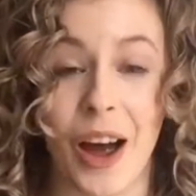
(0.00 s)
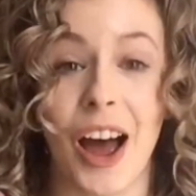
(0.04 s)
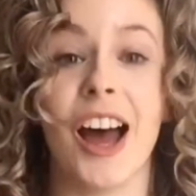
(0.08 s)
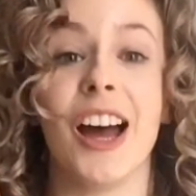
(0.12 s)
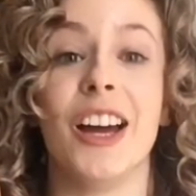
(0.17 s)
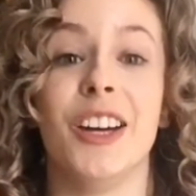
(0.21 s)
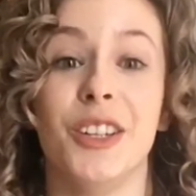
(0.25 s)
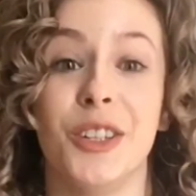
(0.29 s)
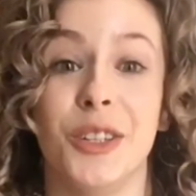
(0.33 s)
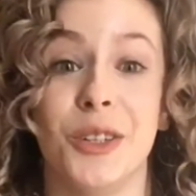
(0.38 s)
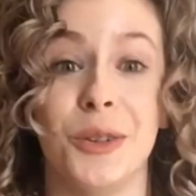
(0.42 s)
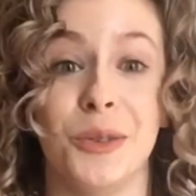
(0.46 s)

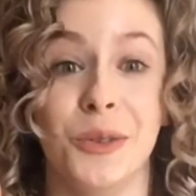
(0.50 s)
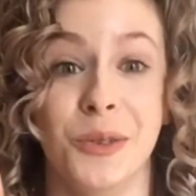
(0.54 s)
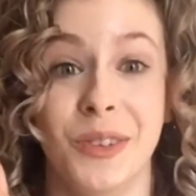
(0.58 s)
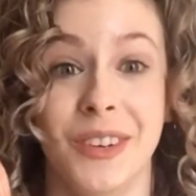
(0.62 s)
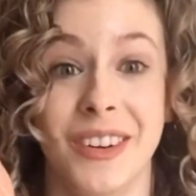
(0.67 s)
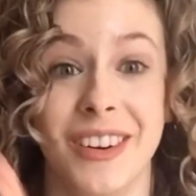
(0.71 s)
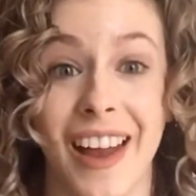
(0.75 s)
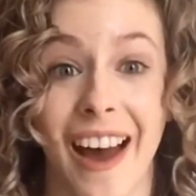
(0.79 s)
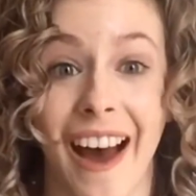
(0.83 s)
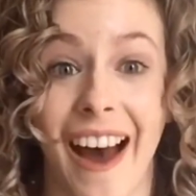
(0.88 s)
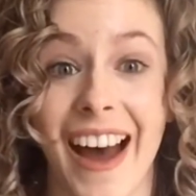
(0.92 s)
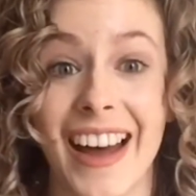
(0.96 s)
I do
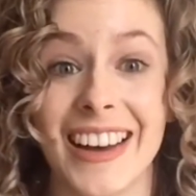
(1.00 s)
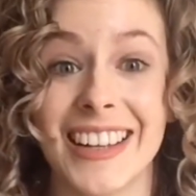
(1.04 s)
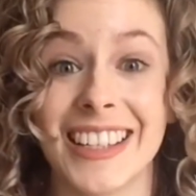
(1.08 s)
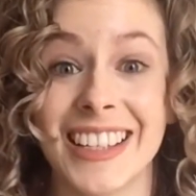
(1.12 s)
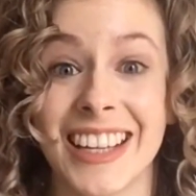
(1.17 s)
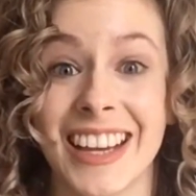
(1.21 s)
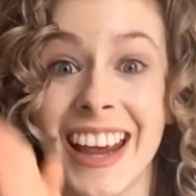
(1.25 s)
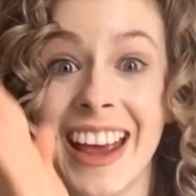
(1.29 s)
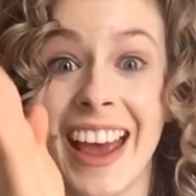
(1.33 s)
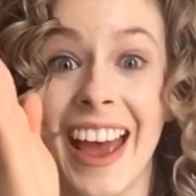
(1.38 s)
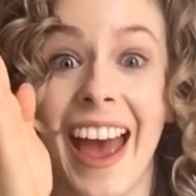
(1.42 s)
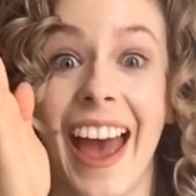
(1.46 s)
not
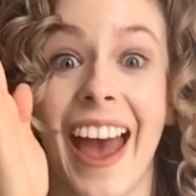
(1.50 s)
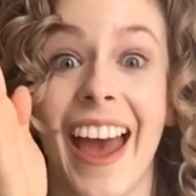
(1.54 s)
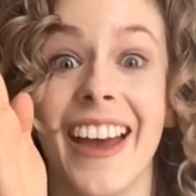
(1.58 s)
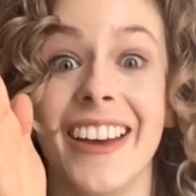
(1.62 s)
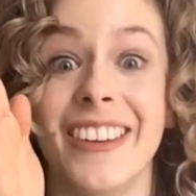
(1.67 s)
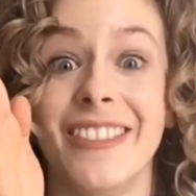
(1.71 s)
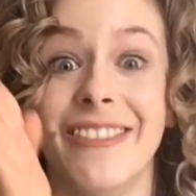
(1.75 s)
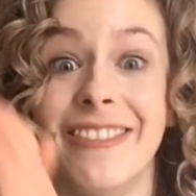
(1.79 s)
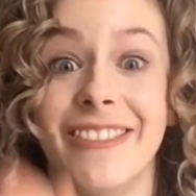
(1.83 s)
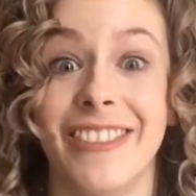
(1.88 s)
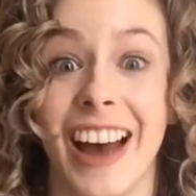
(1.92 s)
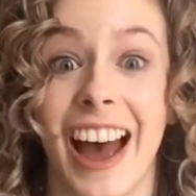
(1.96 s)

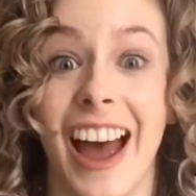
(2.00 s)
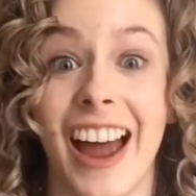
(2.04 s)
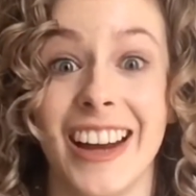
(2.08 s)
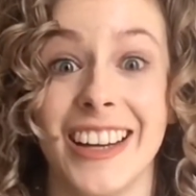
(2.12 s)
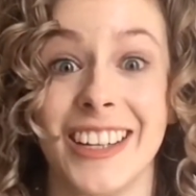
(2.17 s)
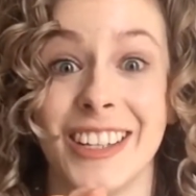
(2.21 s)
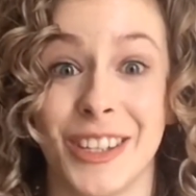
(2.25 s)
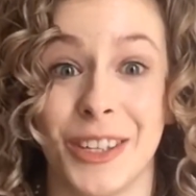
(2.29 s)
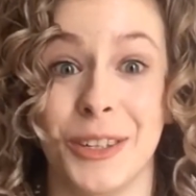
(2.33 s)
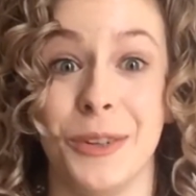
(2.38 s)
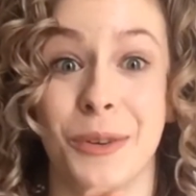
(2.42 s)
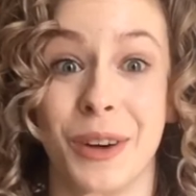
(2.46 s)
advise
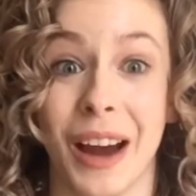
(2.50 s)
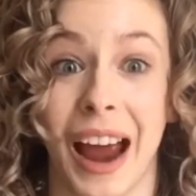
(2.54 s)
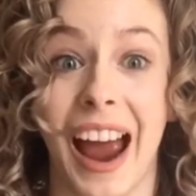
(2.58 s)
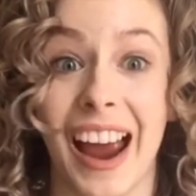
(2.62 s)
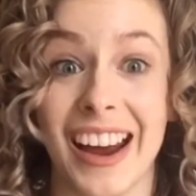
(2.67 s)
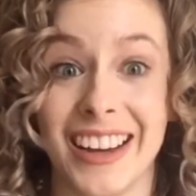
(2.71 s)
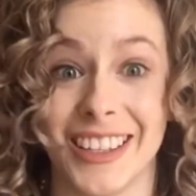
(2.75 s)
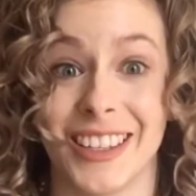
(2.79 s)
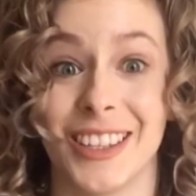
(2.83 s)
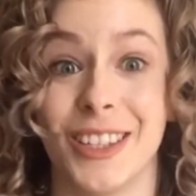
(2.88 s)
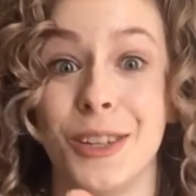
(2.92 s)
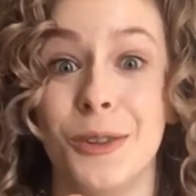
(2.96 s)
you
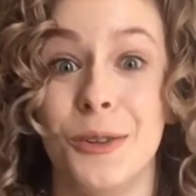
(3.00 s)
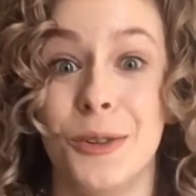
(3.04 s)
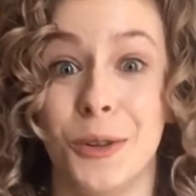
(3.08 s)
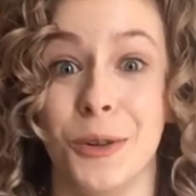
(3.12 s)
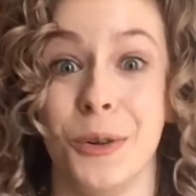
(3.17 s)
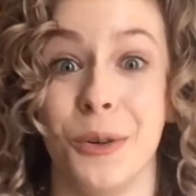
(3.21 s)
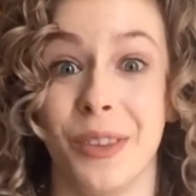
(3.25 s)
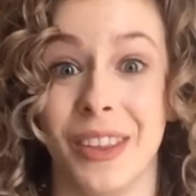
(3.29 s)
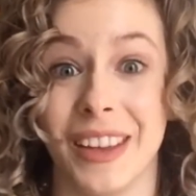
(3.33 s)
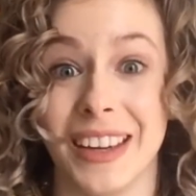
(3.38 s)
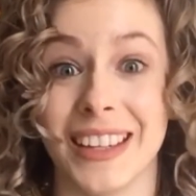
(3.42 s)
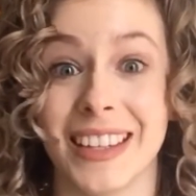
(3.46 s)
guys to do
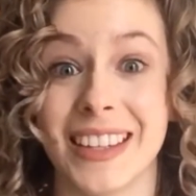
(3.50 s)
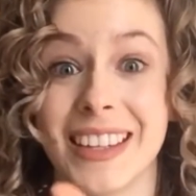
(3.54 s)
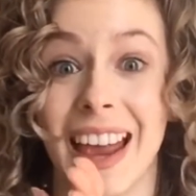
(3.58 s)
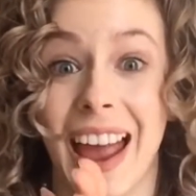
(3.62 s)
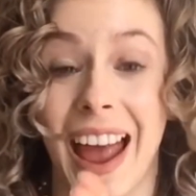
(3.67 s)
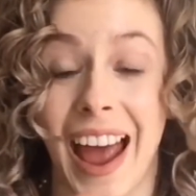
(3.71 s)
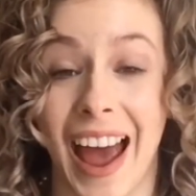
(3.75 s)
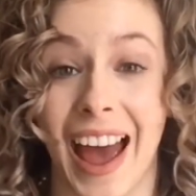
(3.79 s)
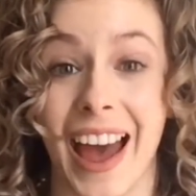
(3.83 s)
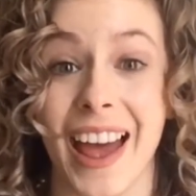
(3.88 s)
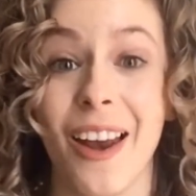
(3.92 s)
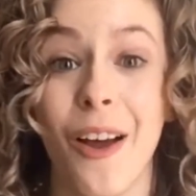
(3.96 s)
this
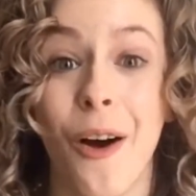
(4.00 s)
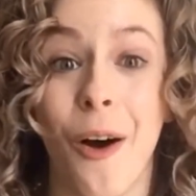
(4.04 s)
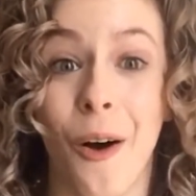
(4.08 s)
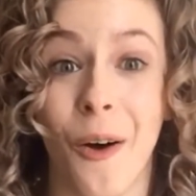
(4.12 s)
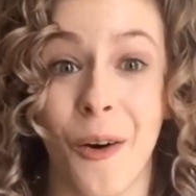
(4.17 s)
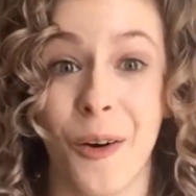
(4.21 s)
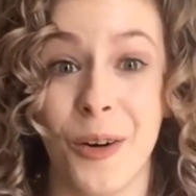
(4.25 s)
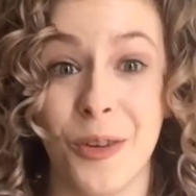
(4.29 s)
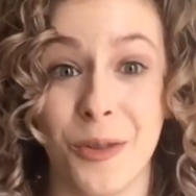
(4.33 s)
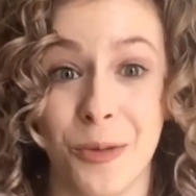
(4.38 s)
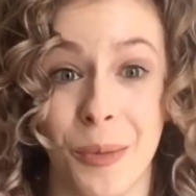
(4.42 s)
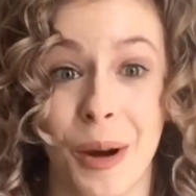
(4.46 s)
at
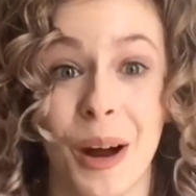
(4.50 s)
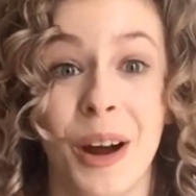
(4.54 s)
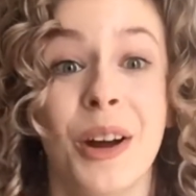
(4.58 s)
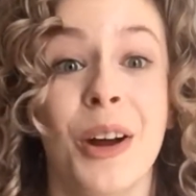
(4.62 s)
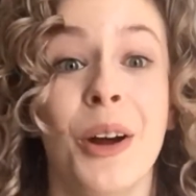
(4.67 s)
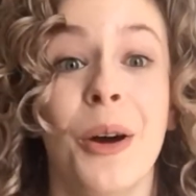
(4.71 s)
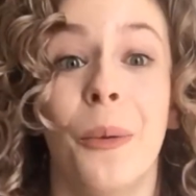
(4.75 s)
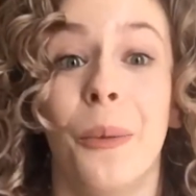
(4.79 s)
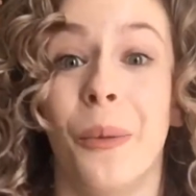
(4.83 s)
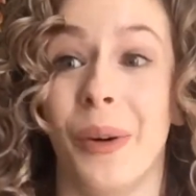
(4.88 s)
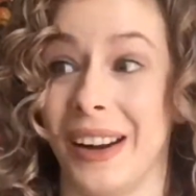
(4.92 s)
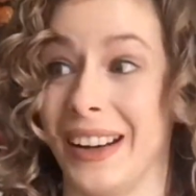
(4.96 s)
home.
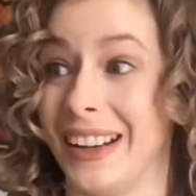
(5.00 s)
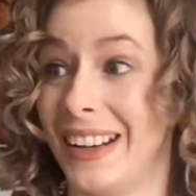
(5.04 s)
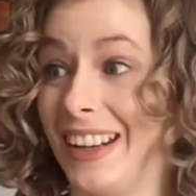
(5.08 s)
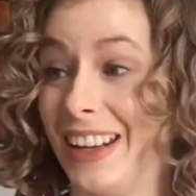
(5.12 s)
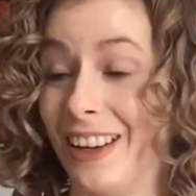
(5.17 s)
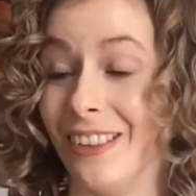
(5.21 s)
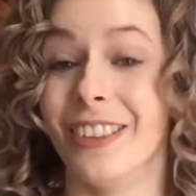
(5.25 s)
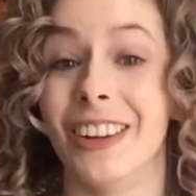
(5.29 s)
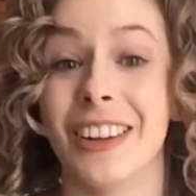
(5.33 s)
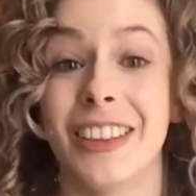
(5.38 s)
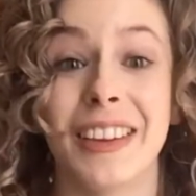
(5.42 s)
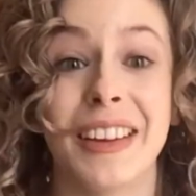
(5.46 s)
When
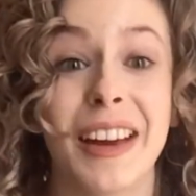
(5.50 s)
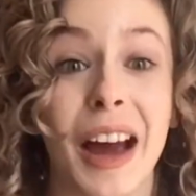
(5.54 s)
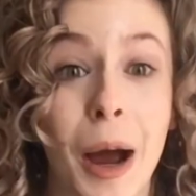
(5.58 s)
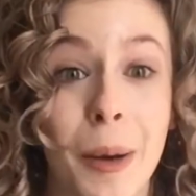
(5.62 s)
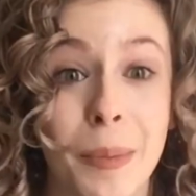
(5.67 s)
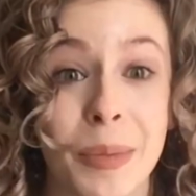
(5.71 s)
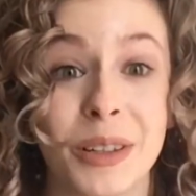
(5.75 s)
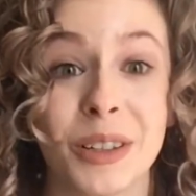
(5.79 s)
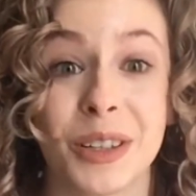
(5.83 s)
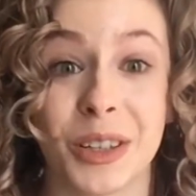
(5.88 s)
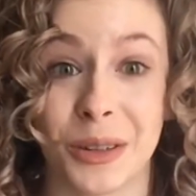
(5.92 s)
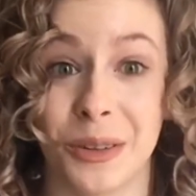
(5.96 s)
given the
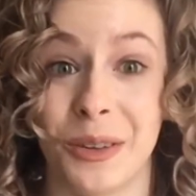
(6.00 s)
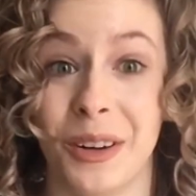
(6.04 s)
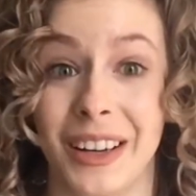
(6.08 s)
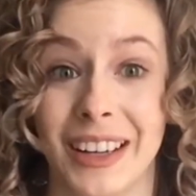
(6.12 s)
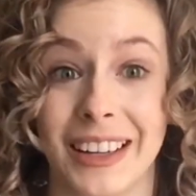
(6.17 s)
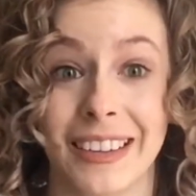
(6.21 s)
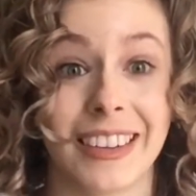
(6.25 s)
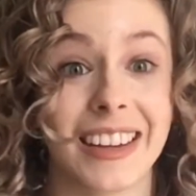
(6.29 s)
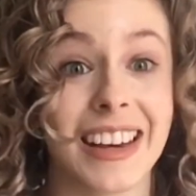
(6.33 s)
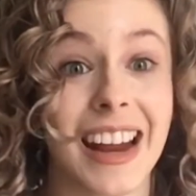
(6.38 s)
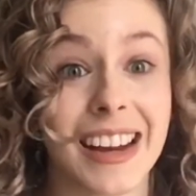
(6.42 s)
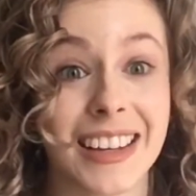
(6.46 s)
opportunity, the
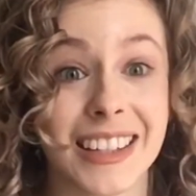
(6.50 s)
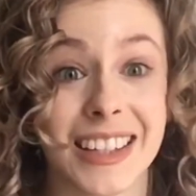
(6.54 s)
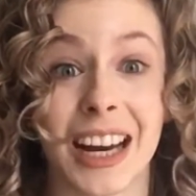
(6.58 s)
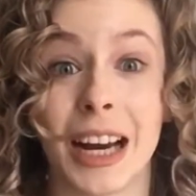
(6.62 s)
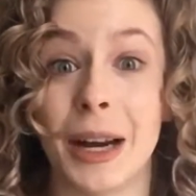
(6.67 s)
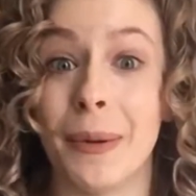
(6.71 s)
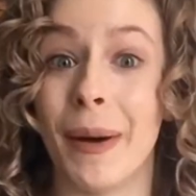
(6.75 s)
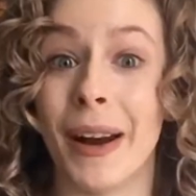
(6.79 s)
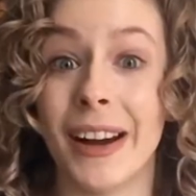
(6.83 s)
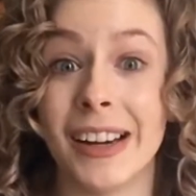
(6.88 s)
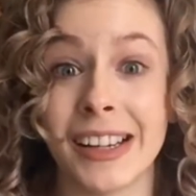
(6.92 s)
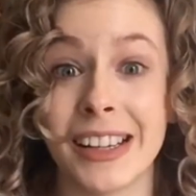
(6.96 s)
next time
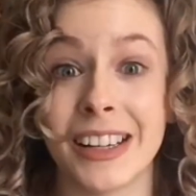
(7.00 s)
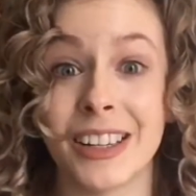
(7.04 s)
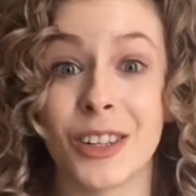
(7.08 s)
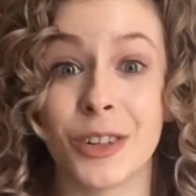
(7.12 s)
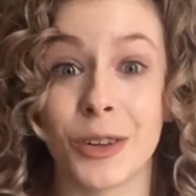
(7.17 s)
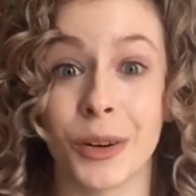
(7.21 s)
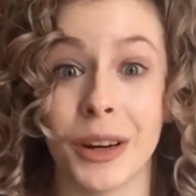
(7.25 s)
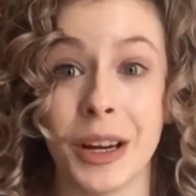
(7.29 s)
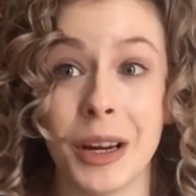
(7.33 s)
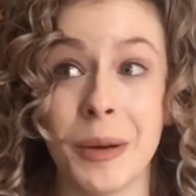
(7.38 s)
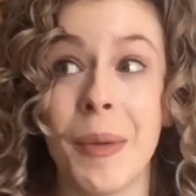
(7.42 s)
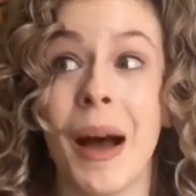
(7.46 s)
I need a trim,